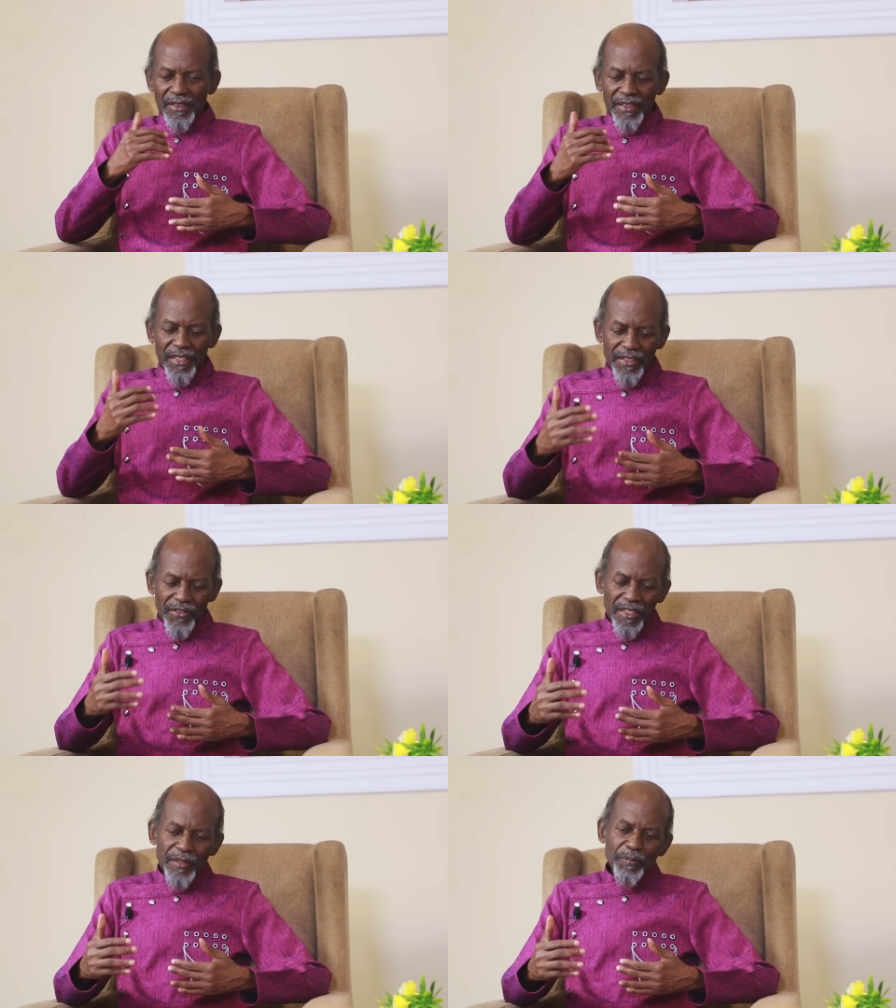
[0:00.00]
The
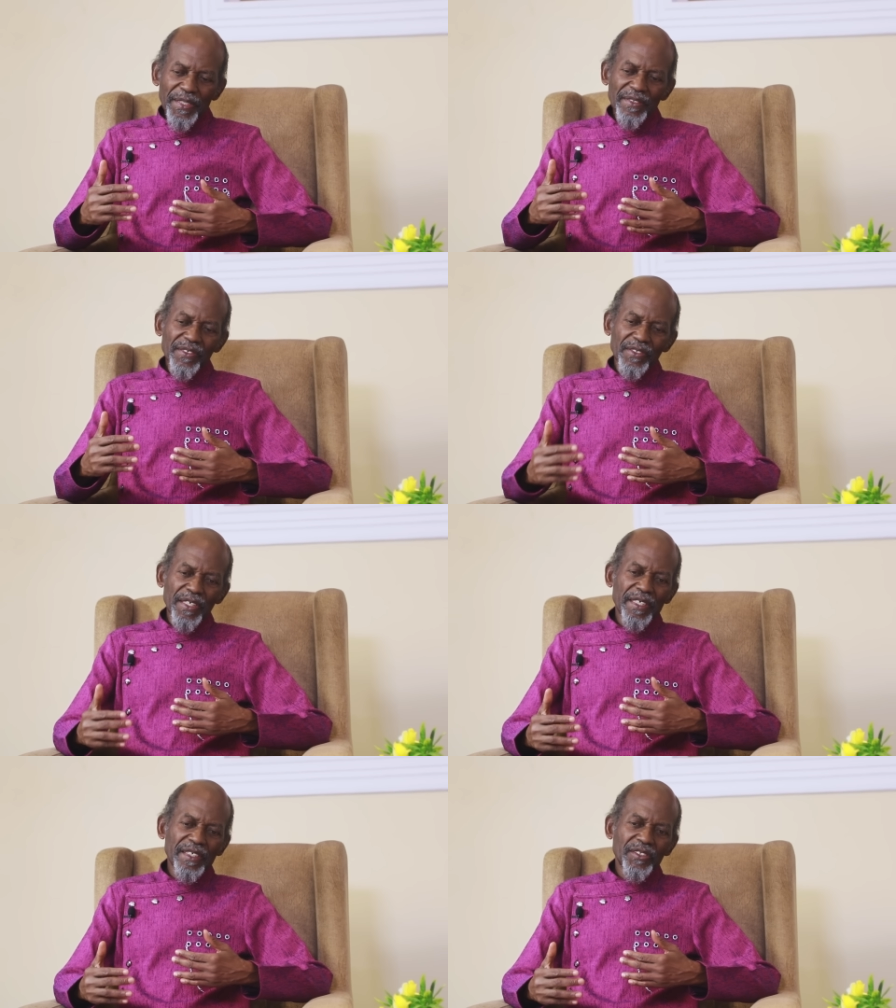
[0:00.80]
sleeping
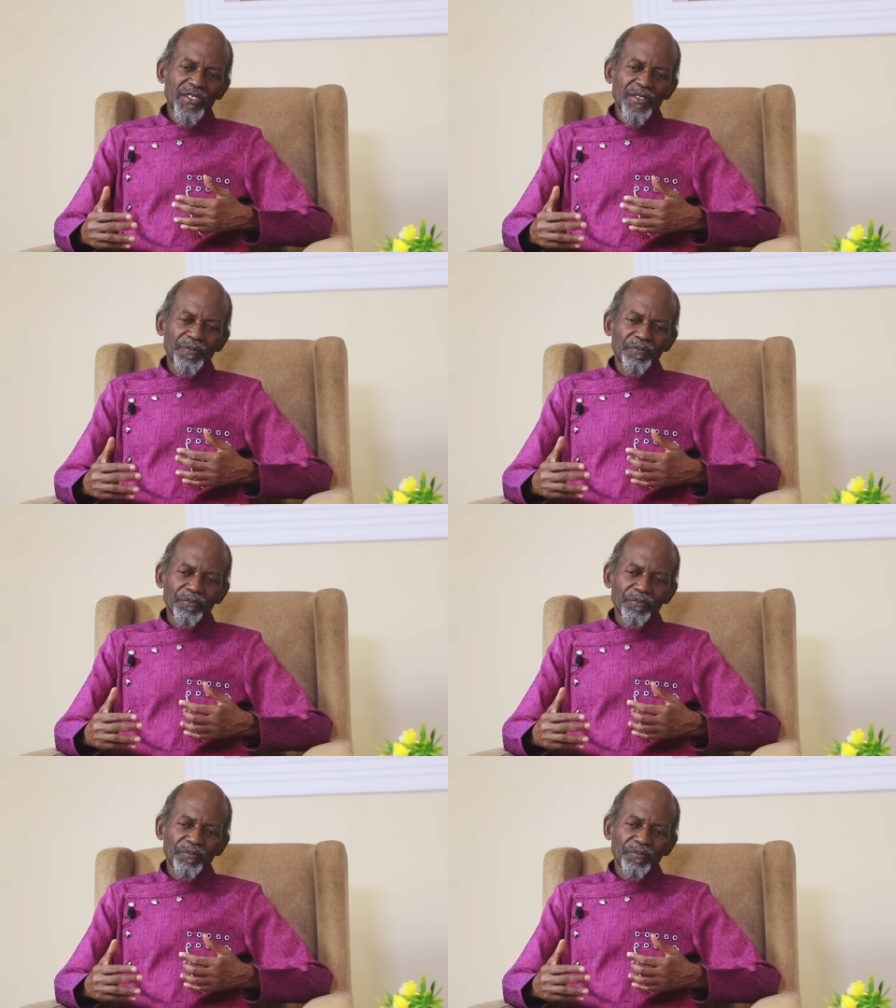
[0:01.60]
stage,